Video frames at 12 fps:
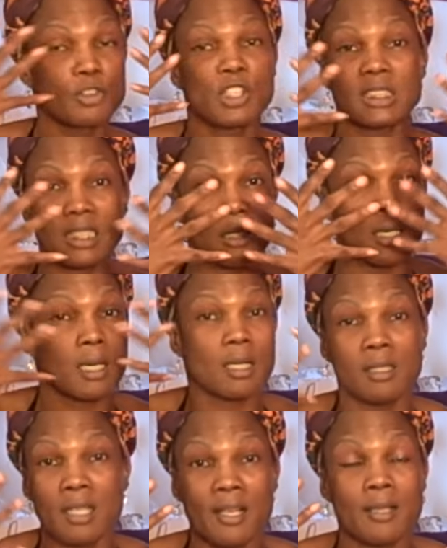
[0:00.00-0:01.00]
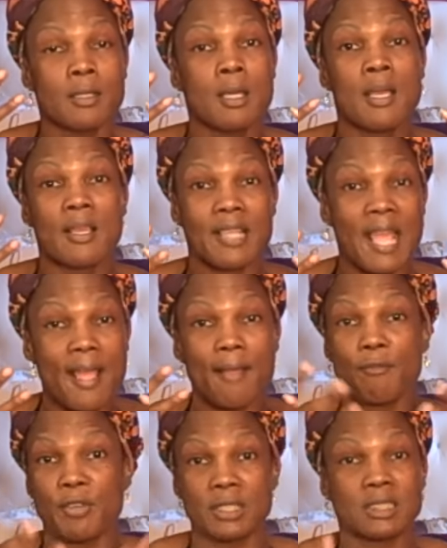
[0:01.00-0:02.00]
just a, a clean
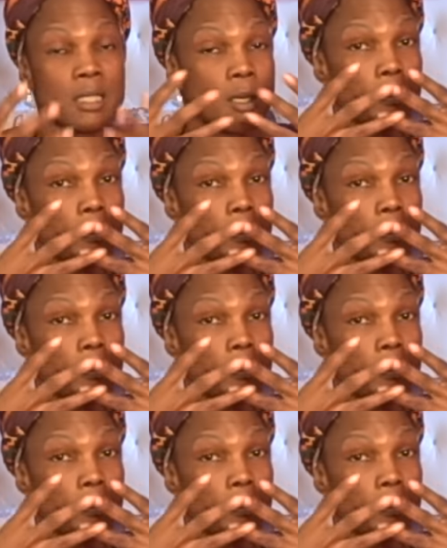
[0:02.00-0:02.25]
canvas,